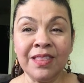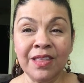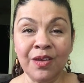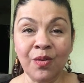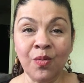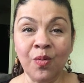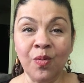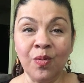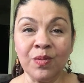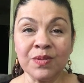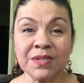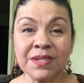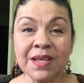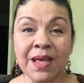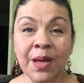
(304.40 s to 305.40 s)
the
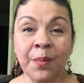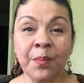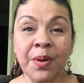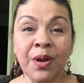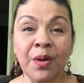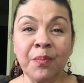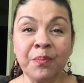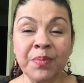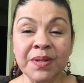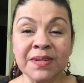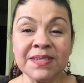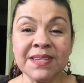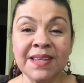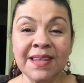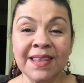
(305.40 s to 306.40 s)
old, but on
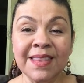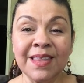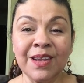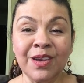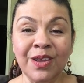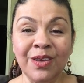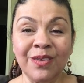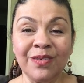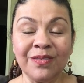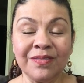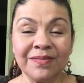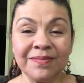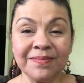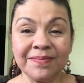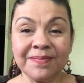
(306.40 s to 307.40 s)
building the new.
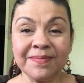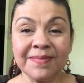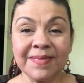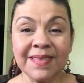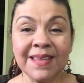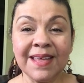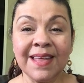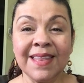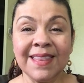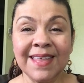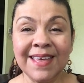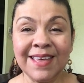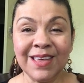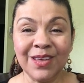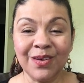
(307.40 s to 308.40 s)

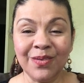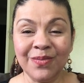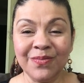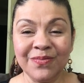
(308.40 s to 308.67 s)
Thank you.